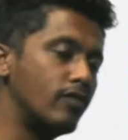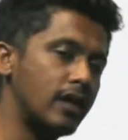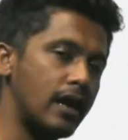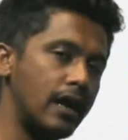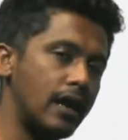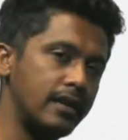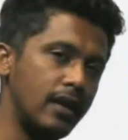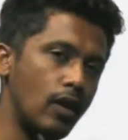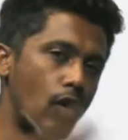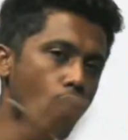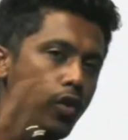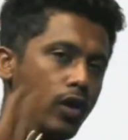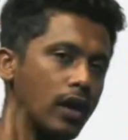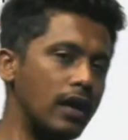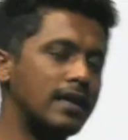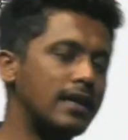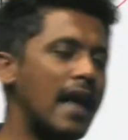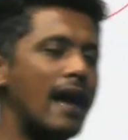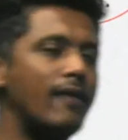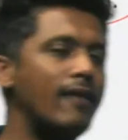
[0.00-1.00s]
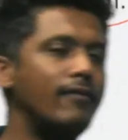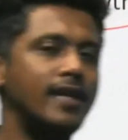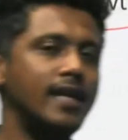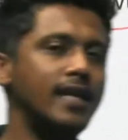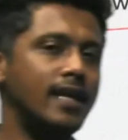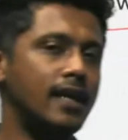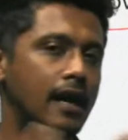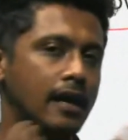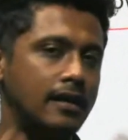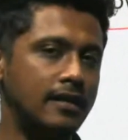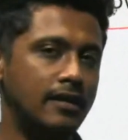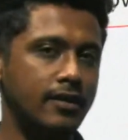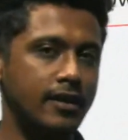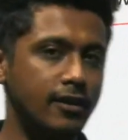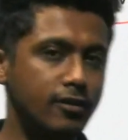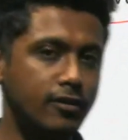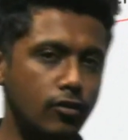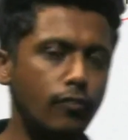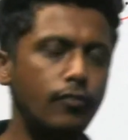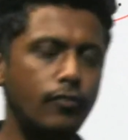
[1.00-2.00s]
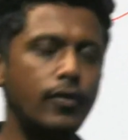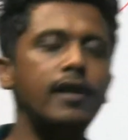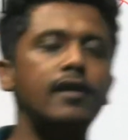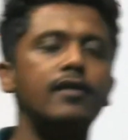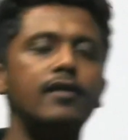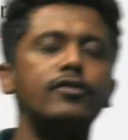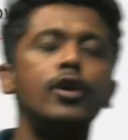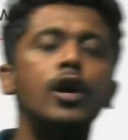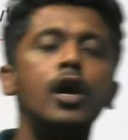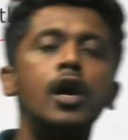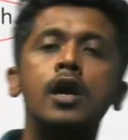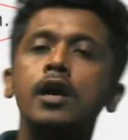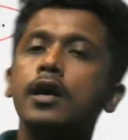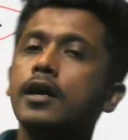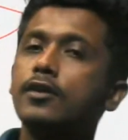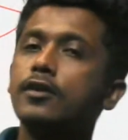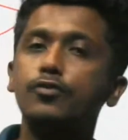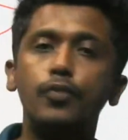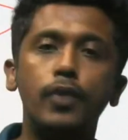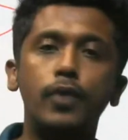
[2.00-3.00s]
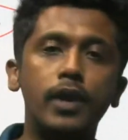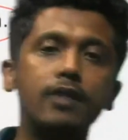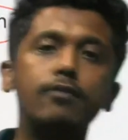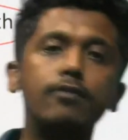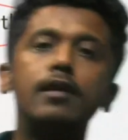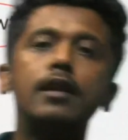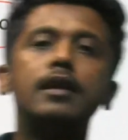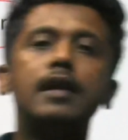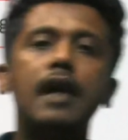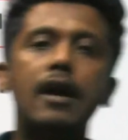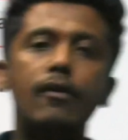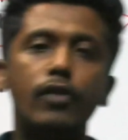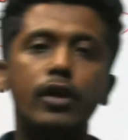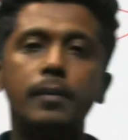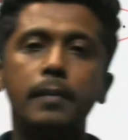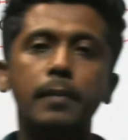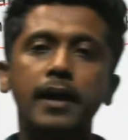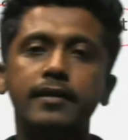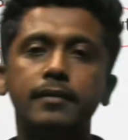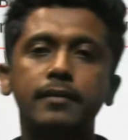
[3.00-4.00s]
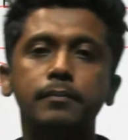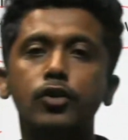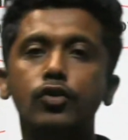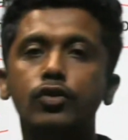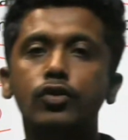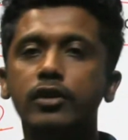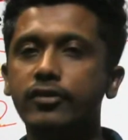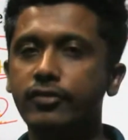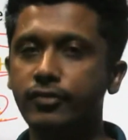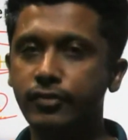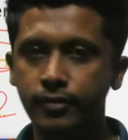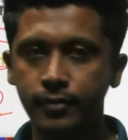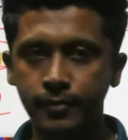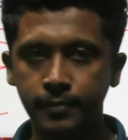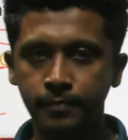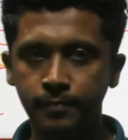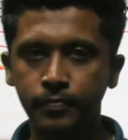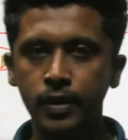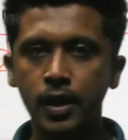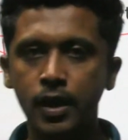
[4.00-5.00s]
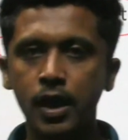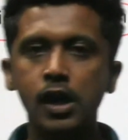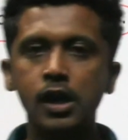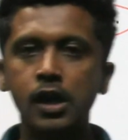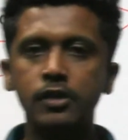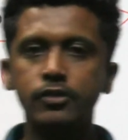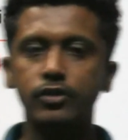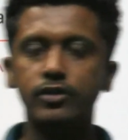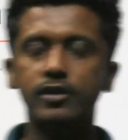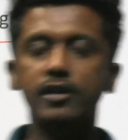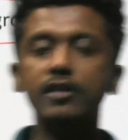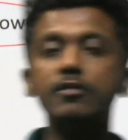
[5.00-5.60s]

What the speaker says: and the oral cavity and the esophagus is very well covered by the mucus. So this